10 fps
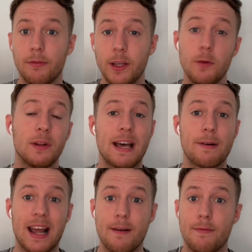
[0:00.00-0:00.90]
you will never
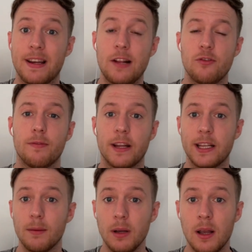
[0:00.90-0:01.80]
have financial
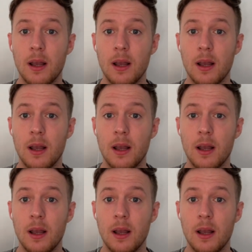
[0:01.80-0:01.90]
freedom,